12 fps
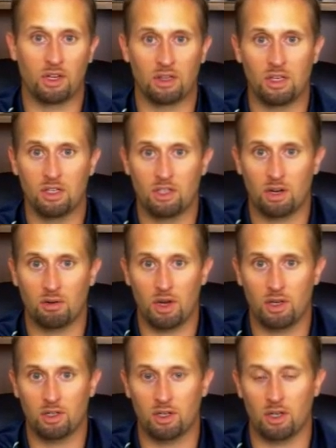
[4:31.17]
and lead
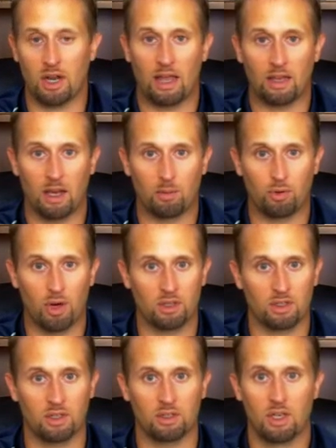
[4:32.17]
generation and online
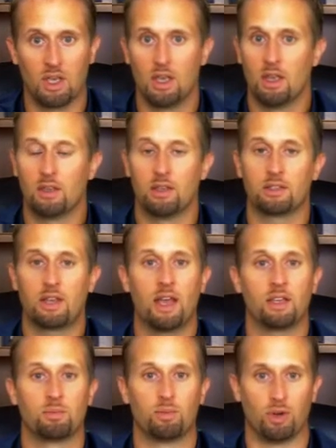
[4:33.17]
presence. This guy
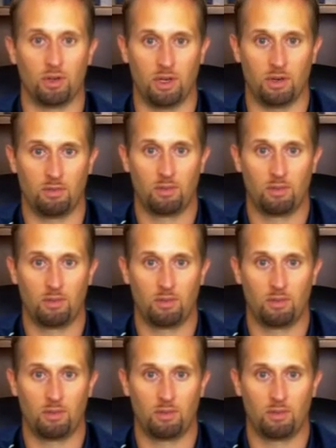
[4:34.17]
is brilliant.